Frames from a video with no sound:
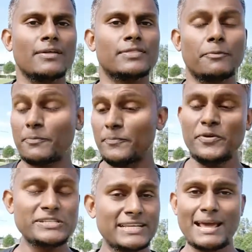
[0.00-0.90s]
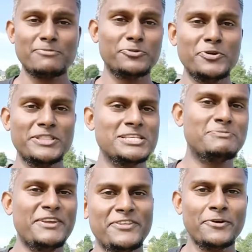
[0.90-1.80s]
the reason I'm doing this
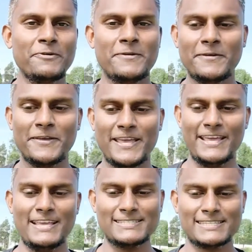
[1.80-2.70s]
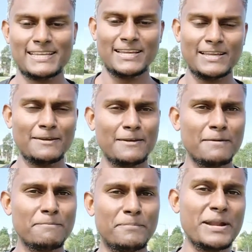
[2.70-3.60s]
video is
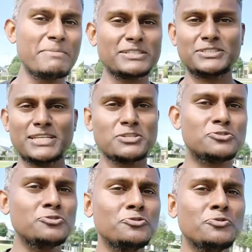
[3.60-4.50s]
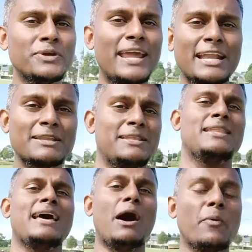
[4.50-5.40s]
pretty much just to get
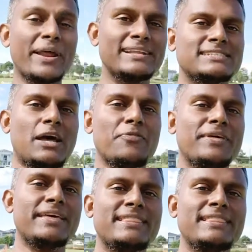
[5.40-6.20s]
awareness out there.